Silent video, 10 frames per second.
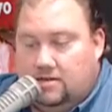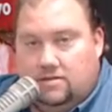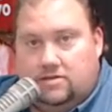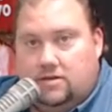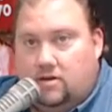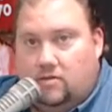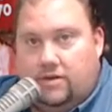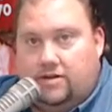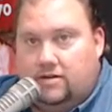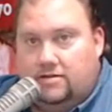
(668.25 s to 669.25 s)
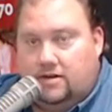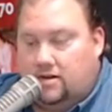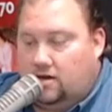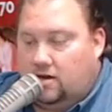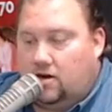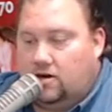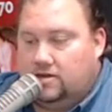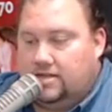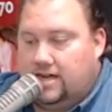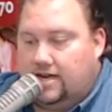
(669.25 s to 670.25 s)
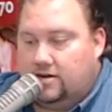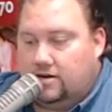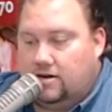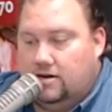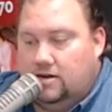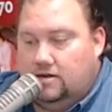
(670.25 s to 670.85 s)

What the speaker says: So whether it's a heart attack or